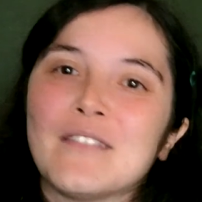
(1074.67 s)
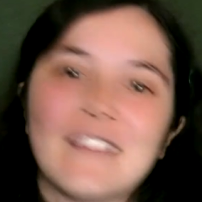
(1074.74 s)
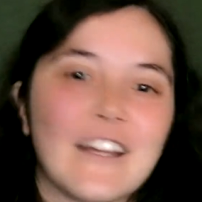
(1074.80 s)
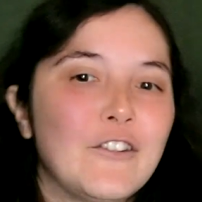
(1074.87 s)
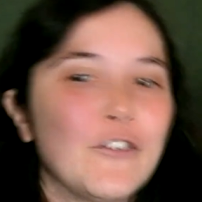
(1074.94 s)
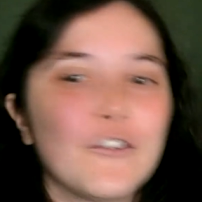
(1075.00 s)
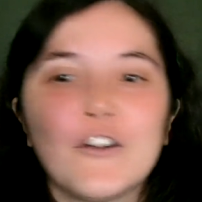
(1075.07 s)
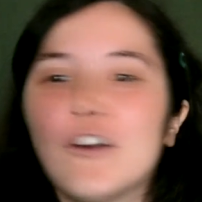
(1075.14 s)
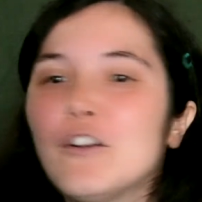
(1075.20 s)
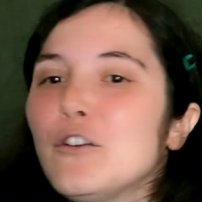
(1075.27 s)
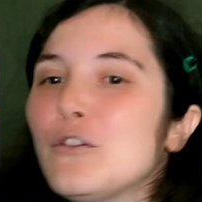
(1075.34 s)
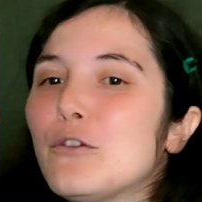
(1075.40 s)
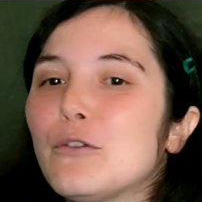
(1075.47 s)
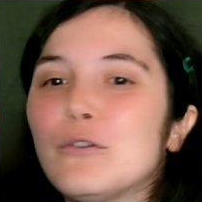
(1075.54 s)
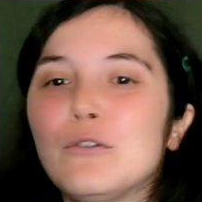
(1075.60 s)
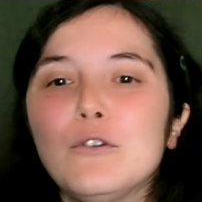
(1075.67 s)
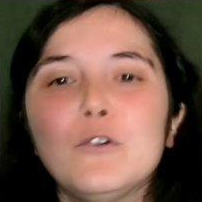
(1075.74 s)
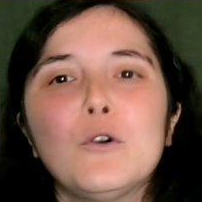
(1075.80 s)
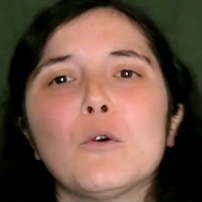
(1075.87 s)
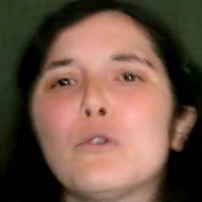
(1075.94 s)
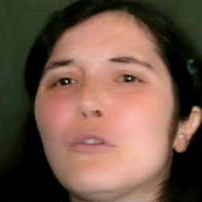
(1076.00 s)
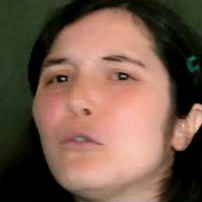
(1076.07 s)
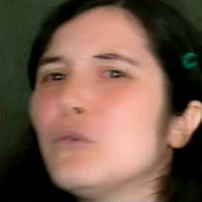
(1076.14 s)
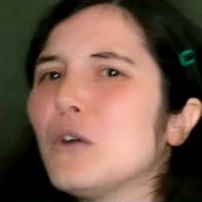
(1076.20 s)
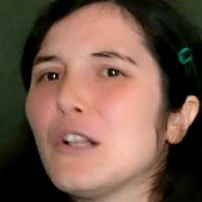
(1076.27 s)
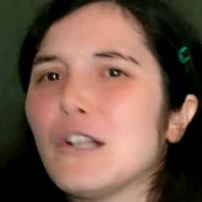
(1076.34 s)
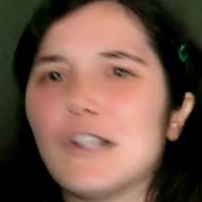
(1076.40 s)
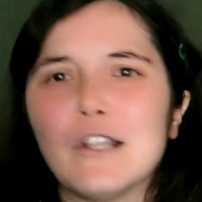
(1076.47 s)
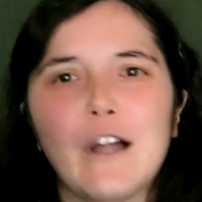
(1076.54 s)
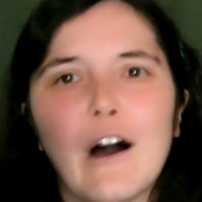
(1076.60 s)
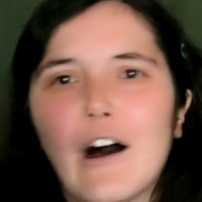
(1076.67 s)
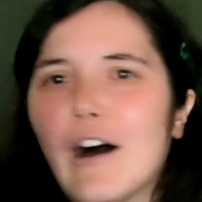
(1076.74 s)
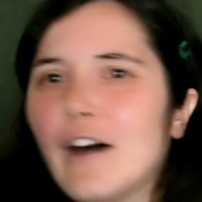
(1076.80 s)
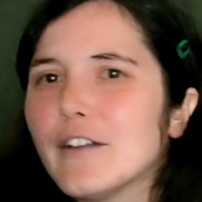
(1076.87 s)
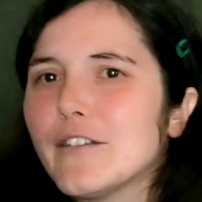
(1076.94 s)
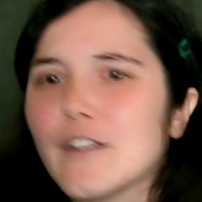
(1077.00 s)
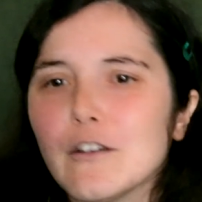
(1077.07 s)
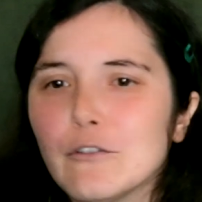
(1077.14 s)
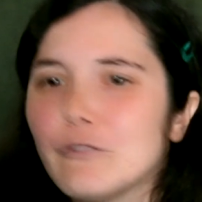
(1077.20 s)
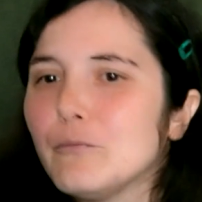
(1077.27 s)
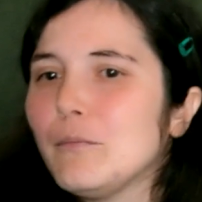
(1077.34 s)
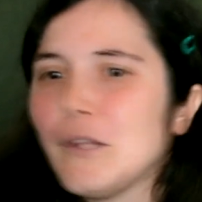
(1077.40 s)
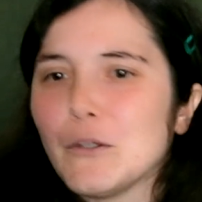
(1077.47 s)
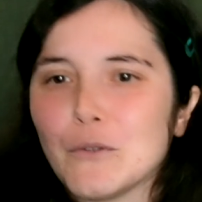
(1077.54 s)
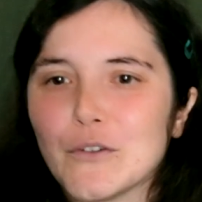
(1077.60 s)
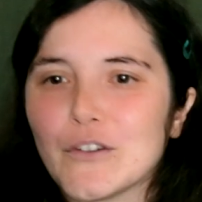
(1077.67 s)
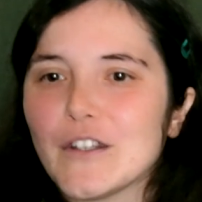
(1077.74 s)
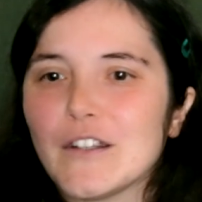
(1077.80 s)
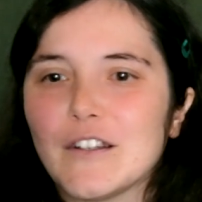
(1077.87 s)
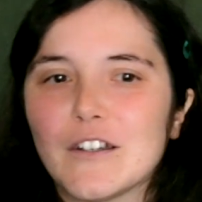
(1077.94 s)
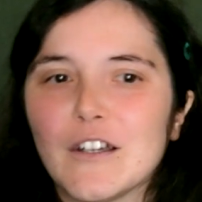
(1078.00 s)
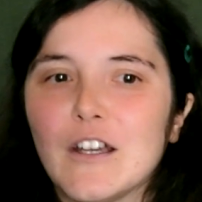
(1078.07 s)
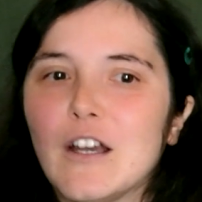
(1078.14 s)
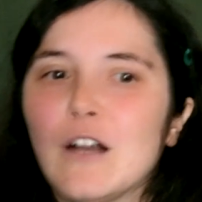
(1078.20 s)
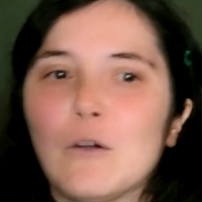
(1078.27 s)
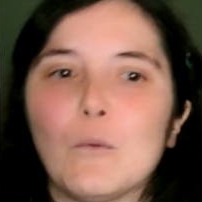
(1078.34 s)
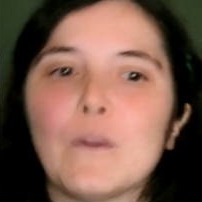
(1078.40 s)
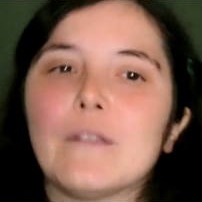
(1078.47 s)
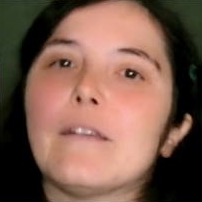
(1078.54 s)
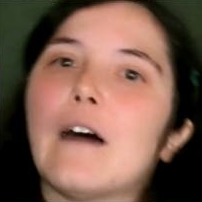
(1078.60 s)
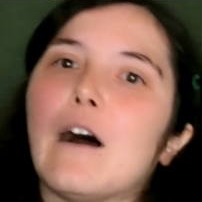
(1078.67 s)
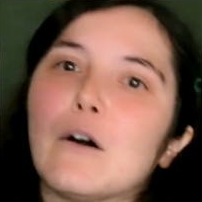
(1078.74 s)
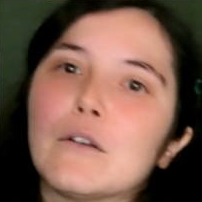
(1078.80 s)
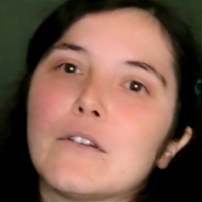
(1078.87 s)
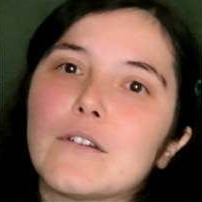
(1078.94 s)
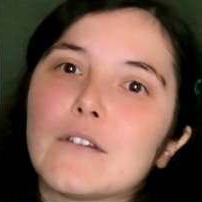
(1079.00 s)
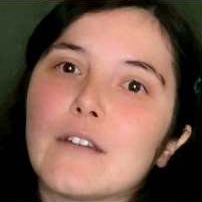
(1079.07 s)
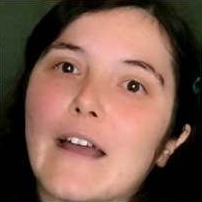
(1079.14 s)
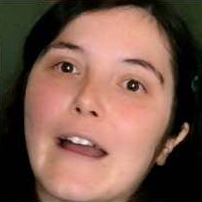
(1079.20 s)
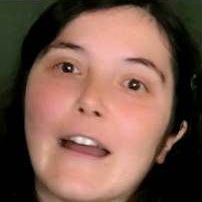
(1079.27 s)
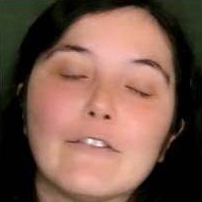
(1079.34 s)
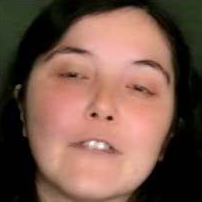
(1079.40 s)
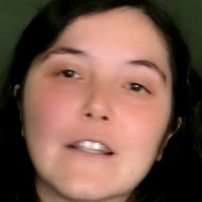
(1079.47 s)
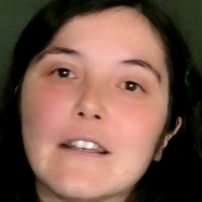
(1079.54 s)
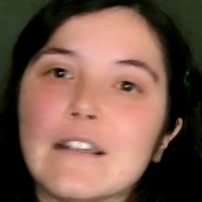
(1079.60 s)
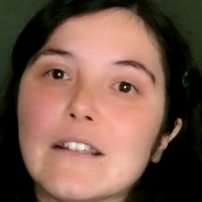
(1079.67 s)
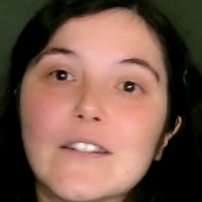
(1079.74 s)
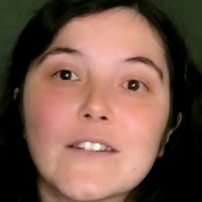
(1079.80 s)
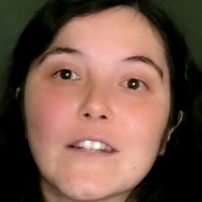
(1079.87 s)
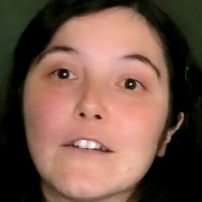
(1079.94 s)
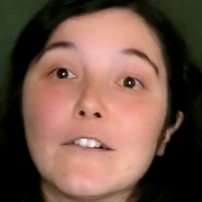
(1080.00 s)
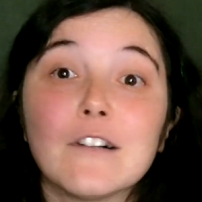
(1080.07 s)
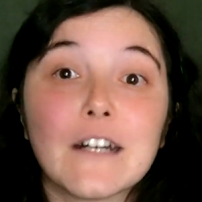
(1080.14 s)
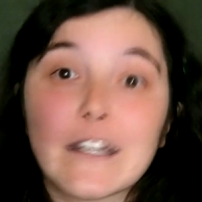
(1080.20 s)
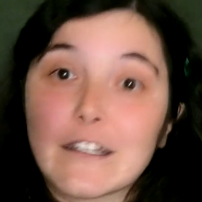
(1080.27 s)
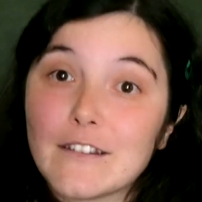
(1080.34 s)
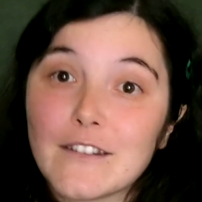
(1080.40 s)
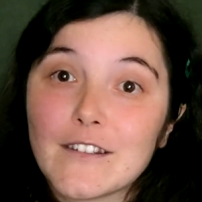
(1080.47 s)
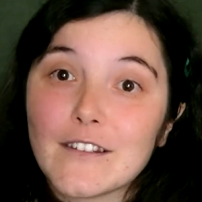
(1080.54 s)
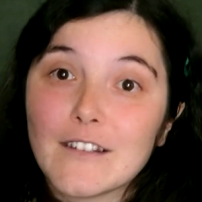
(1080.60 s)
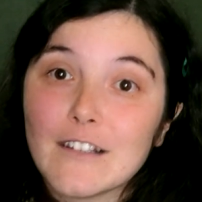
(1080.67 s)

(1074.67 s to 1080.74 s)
that you're gonna go through a lot of music without having a single hit.